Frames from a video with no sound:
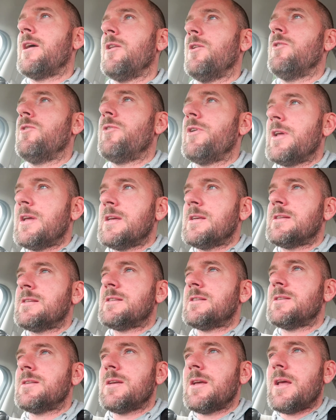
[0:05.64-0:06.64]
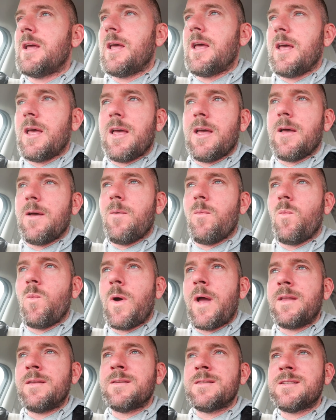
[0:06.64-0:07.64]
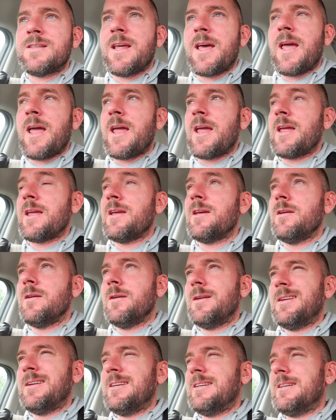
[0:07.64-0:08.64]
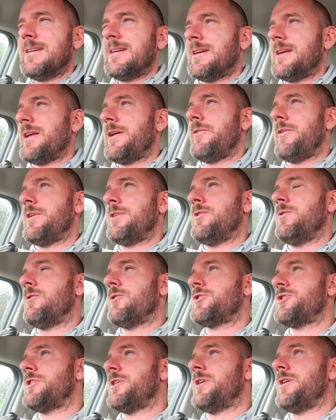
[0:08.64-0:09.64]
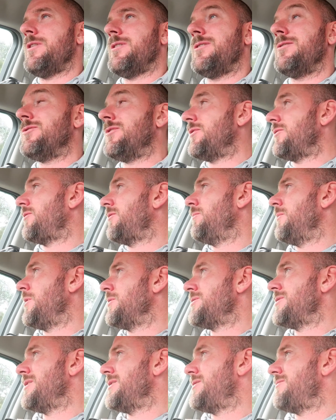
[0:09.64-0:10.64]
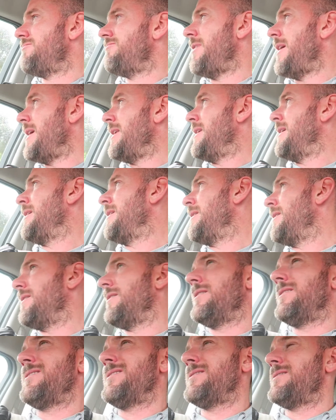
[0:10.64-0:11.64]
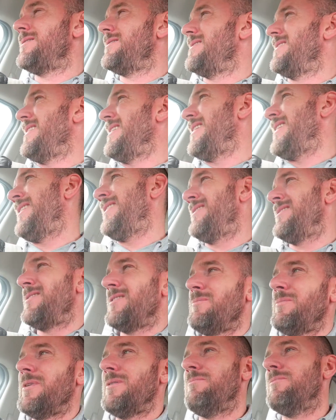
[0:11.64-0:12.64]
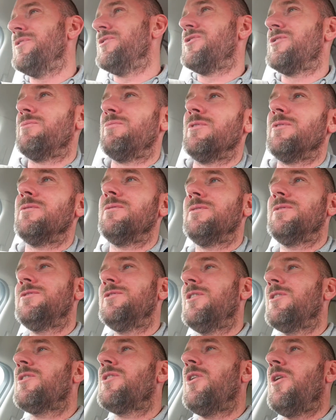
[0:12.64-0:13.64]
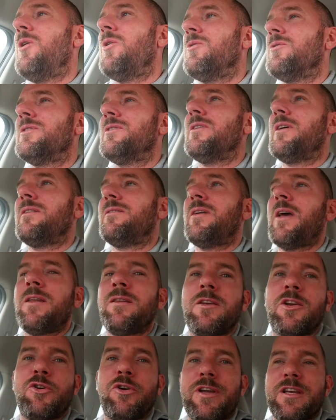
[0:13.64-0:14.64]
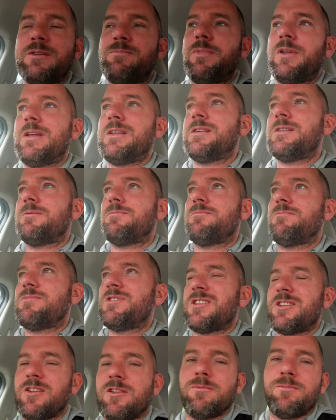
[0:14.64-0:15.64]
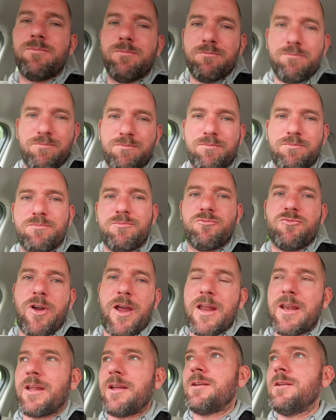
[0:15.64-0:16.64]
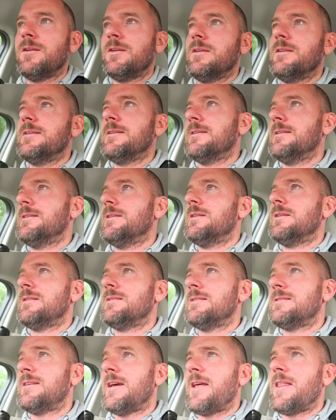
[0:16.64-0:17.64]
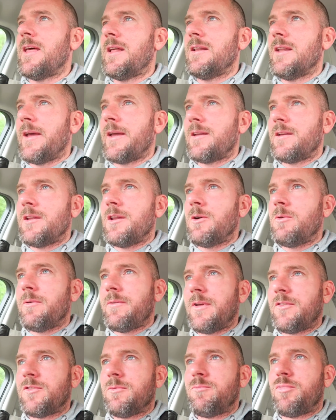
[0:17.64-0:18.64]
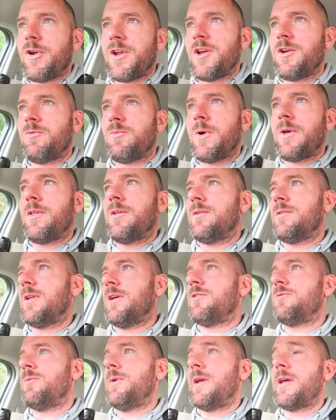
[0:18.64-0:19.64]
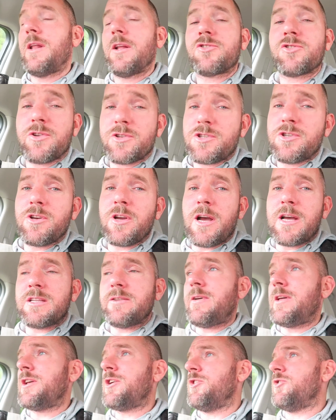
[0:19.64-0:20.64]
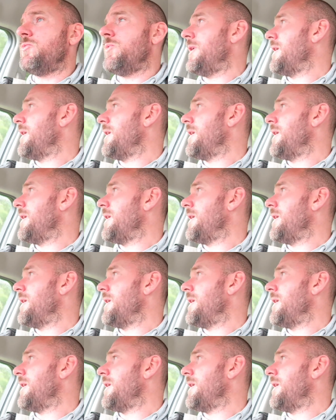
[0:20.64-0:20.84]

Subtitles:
glorious Wednesday here in Yorkshire. Well, not so much, it's raining and a bit miserable. It's not cold, it's like 10 degrees, but it's still raining. To say that, like, you know, we've had some pretty good weathers last week. And I trust you guys have had a good